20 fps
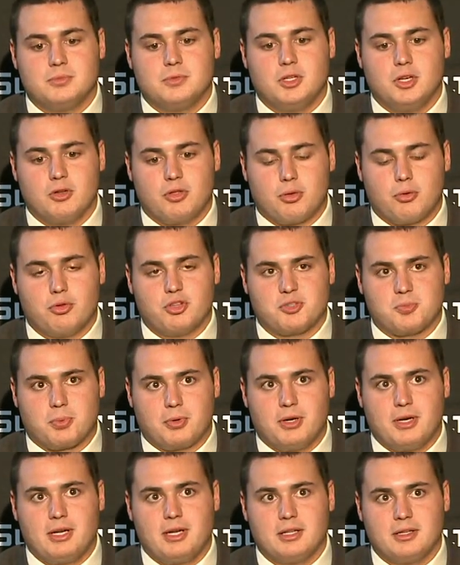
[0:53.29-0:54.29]
you know, through the
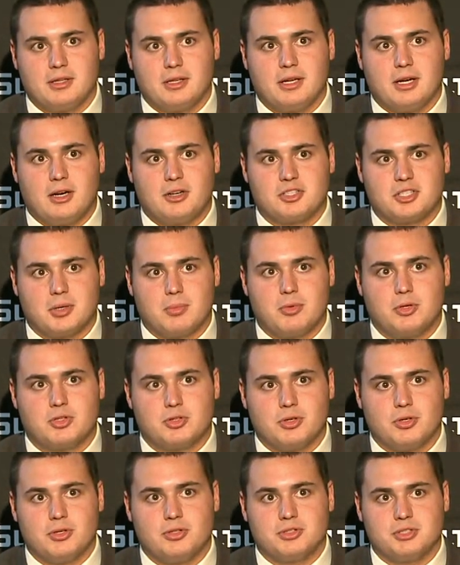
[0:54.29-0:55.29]
spring and our summer
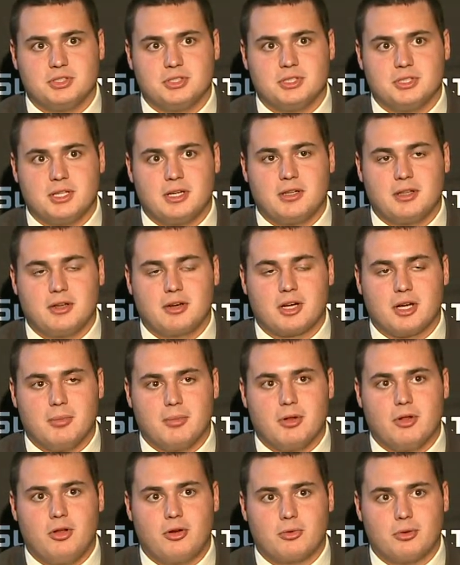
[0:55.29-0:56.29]
drills, they're
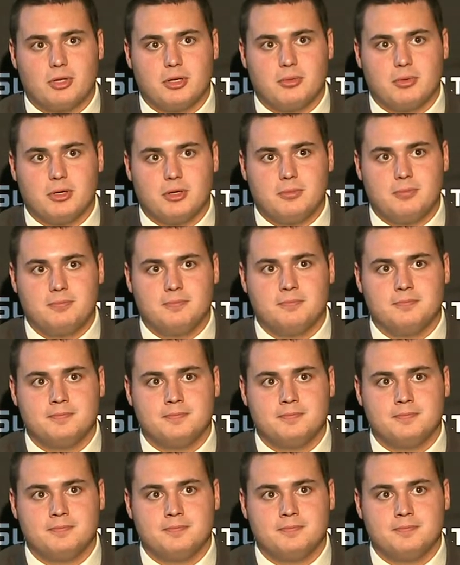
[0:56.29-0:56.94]
coming along really well.